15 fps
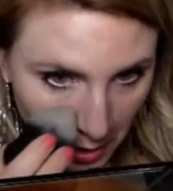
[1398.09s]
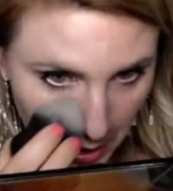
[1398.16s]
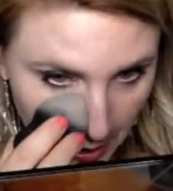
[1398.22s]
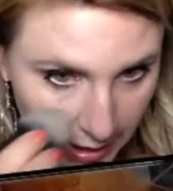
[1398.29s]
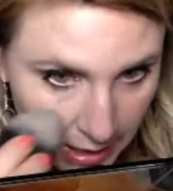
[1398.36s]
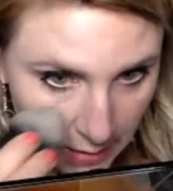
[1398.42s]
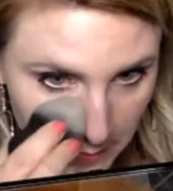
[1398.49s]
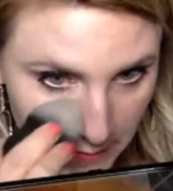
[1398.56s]
I
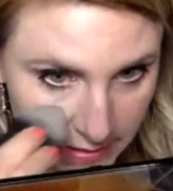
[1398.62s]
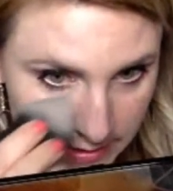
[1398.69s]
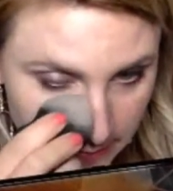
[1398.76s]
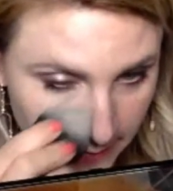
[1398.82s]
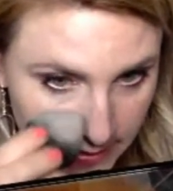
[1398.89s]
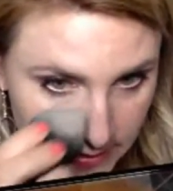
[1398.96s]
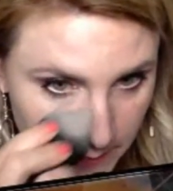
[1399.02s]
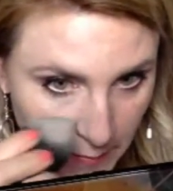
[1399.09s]
keep missing
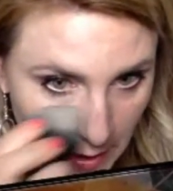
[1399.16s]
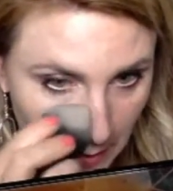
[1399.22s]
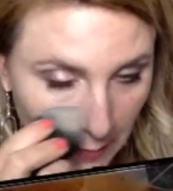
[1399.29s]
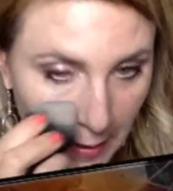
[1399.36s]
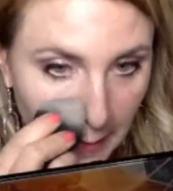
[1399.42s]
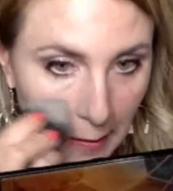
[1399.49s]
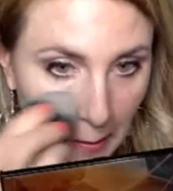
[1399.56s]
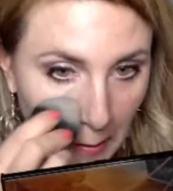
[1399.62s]
that spot
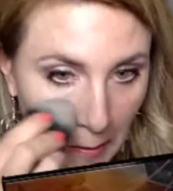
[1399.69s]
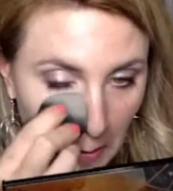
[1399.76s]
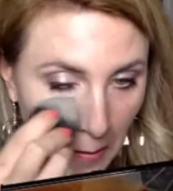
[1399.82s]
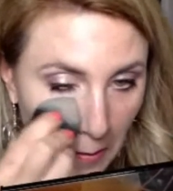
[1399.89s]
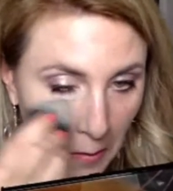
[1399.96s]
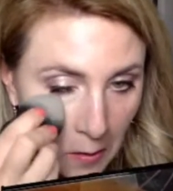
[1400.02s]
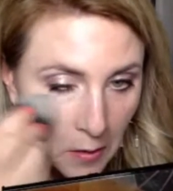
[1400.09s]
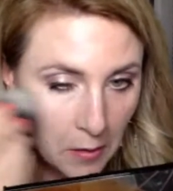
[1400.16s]
right there.
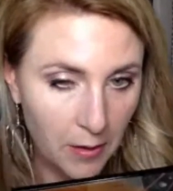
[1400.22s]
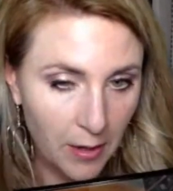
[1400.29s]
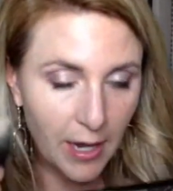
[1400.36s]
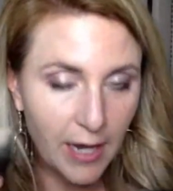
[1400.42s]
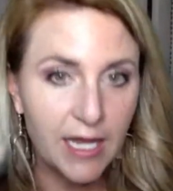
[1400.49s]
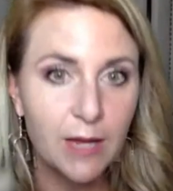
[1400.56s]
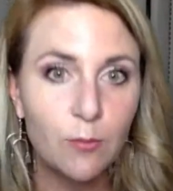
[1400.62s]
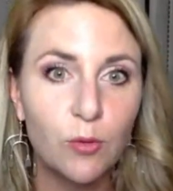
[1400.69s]

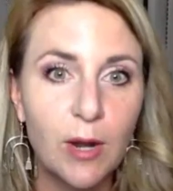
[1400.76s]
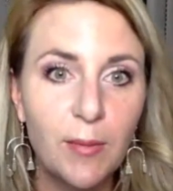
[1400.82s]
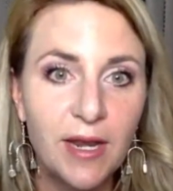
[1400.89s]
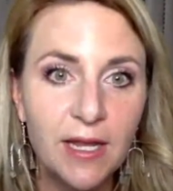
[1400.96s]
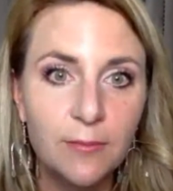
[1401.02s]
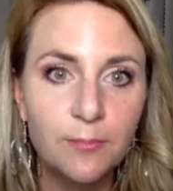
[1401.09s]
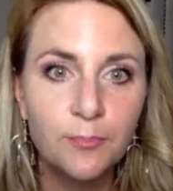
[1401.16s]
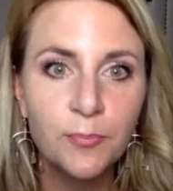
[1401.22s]
I keep rubbing
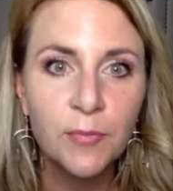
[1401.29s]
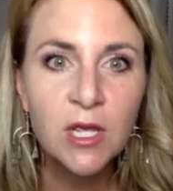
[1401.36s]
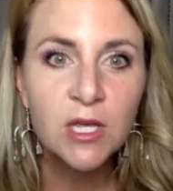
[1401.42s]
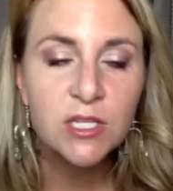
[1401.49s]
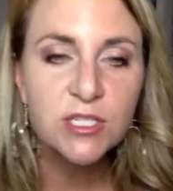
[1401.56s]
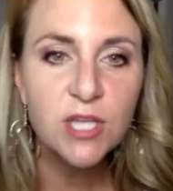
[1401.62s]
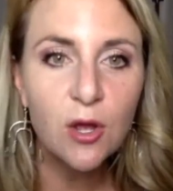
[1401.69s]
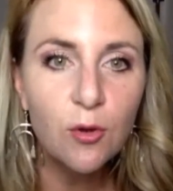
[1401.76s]
it.
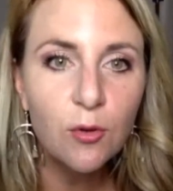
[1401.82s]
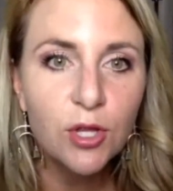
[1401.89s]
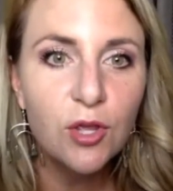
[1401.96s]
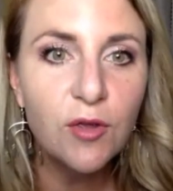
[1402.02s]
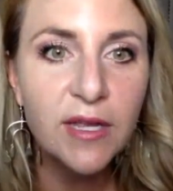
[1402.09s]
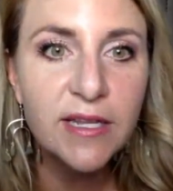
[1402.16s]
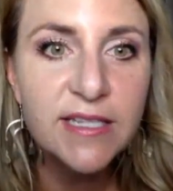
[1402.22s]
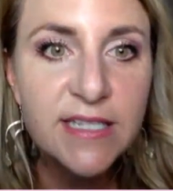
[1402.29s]
So
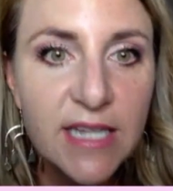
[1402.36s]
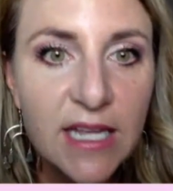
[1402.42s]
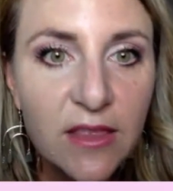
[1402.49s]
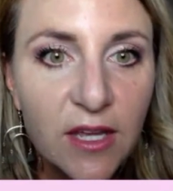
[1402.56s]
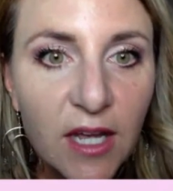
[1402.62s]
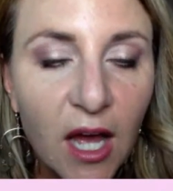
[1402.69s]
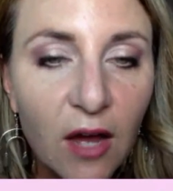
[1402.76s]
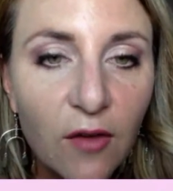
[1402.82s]
you can see
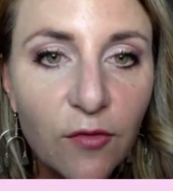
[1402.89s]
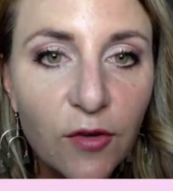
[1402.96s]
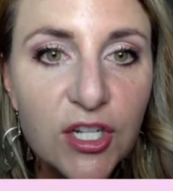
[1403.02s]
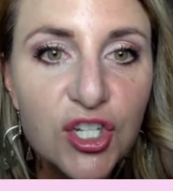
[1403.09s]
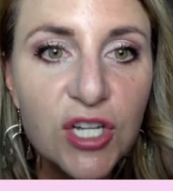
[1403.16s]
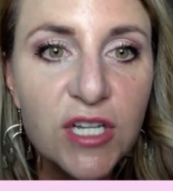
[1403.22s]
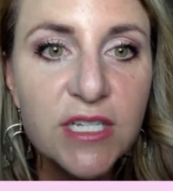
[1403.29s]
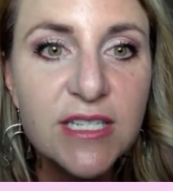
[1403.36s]
the
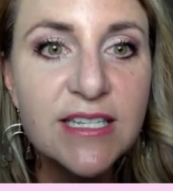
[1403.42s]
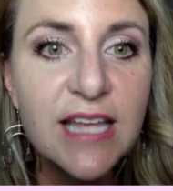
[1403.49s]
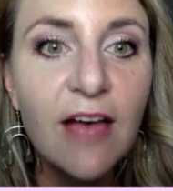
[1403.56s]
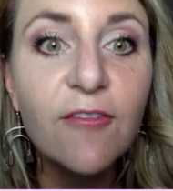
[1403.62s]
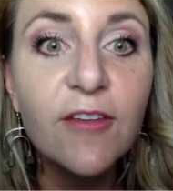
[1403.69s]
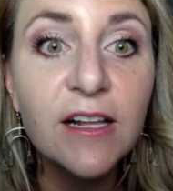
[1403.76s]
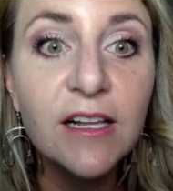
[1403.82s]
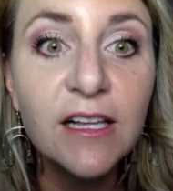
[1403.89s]
coverage is
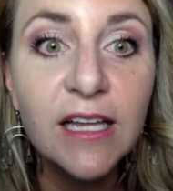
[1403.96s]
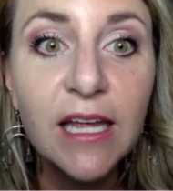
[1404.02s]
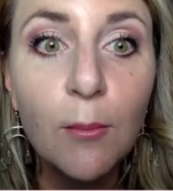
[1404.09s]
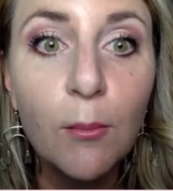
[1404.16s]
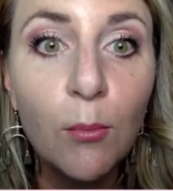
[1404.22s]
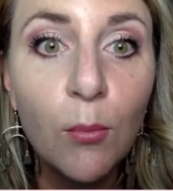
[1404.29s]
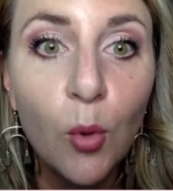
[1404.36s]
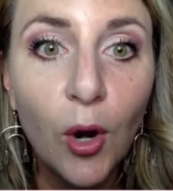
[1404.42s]
definitely
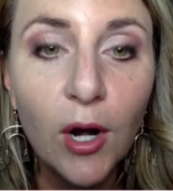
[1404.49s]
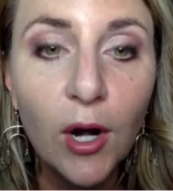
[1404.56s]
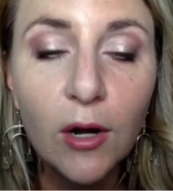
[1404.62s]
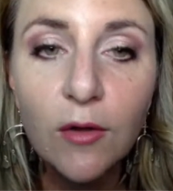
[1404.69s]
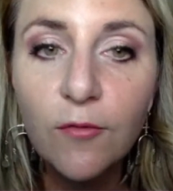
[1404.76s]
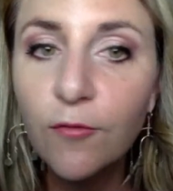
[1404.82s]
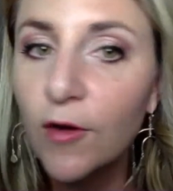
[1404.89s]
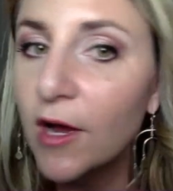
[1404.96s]
more
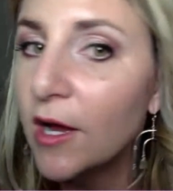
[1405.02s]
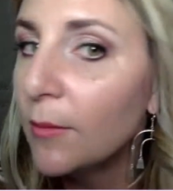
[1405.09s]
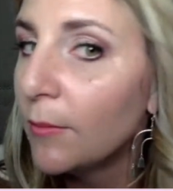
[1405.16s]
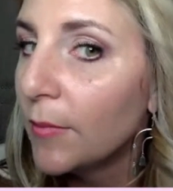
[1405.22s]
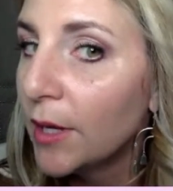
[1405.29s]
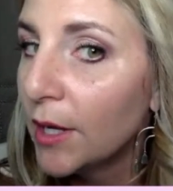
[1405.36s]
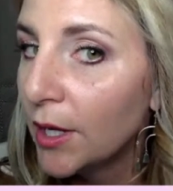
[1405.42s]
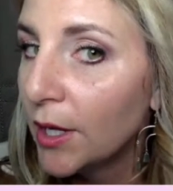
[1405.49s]

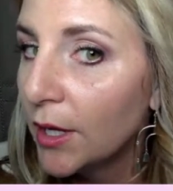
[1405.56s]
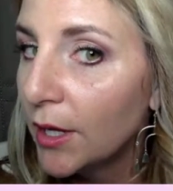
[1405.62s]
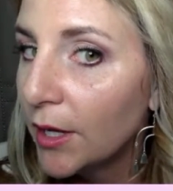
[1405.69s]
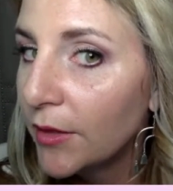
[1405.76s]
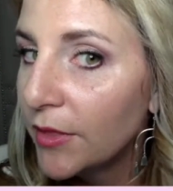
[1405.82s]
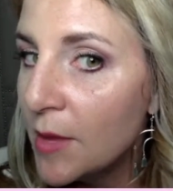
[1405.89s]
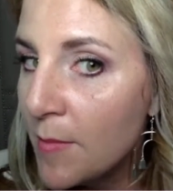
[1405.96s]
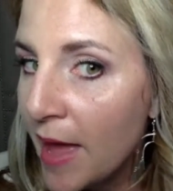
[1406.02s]
from
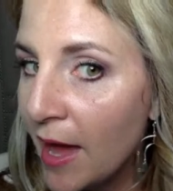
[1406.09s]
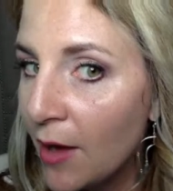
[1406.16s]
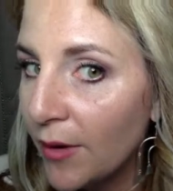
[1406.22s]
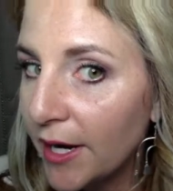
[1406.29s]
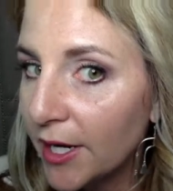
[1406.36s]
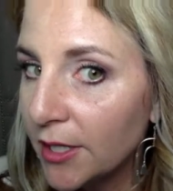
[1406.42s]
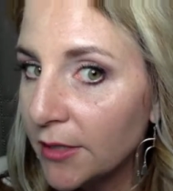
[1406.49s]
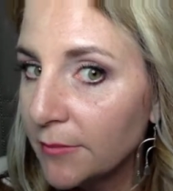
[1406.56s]
the matte
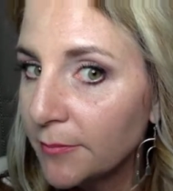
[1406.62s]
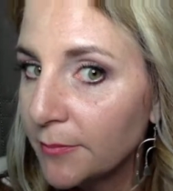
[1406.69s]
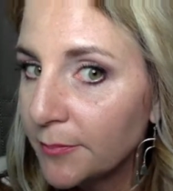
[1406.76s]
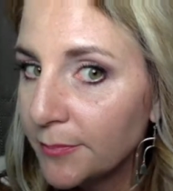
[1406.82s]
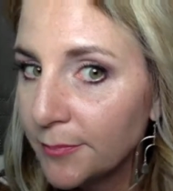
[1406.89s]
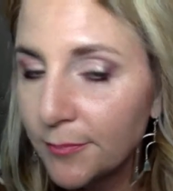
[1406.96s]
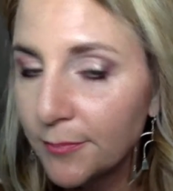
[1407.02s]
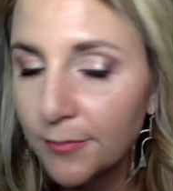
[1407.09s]
wear
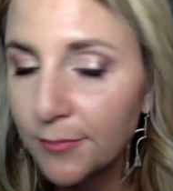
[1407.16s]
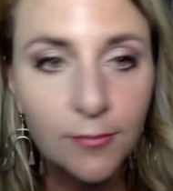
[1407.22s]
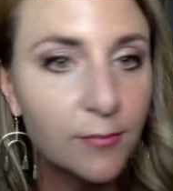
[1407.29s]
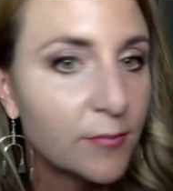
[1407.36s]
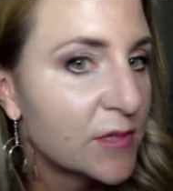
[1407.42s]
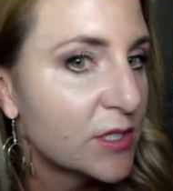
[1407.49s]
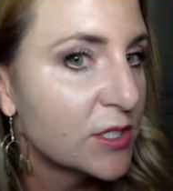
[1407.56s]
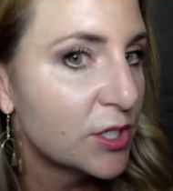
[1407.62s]

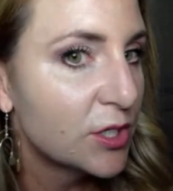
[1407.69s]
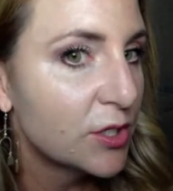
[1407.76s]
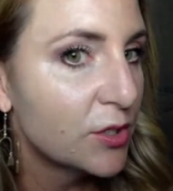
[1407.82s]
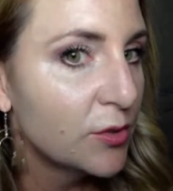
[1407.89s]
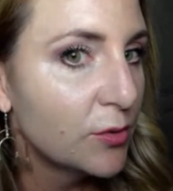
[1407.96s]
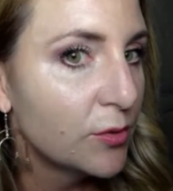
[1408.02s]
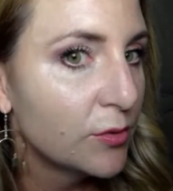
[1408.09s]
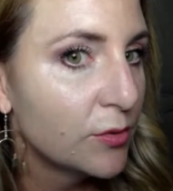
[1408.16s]

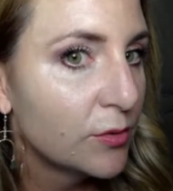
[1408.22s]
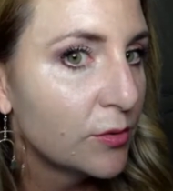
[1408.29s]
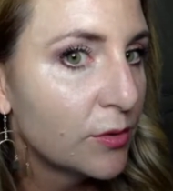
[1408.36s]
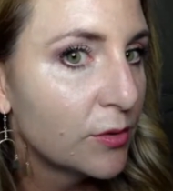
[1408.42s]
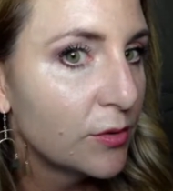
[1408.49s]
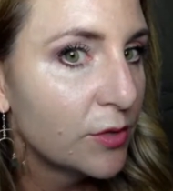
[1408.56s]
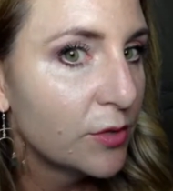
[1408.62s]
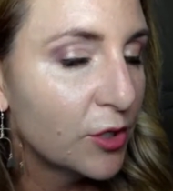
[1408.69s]
to
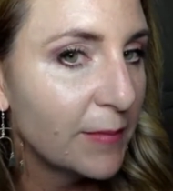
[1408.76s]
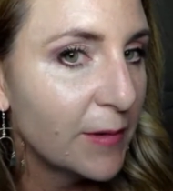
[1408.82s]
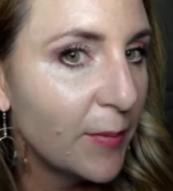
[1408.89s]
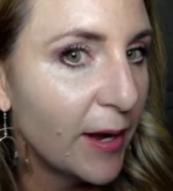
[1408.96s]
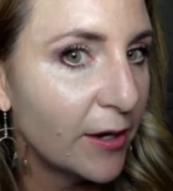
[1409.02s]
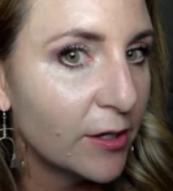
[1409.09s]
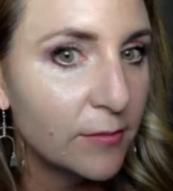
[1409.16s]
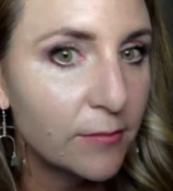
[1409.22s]
the cream to
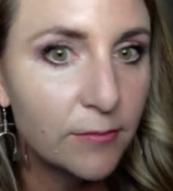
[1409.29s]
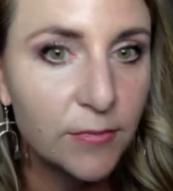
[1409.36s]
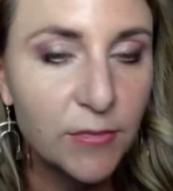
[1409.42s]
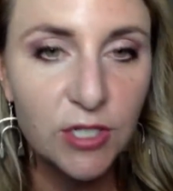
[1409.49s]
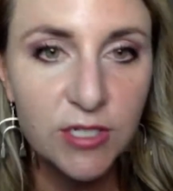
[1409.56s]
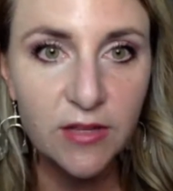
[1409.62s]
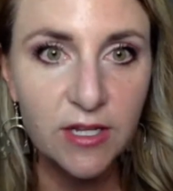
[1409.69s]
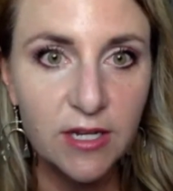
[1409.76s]
powder.
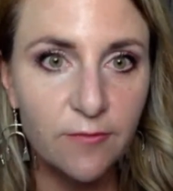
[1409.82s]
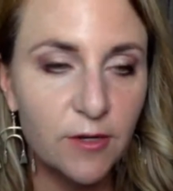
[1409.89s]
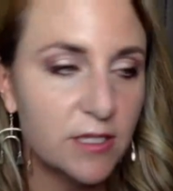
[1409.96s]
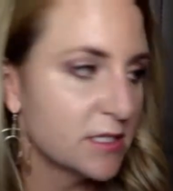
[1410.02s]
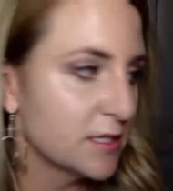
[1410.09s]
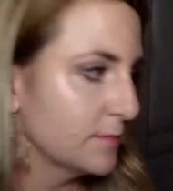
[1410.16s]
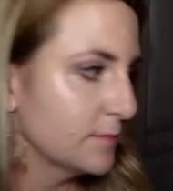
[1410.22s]
Can you see the difference?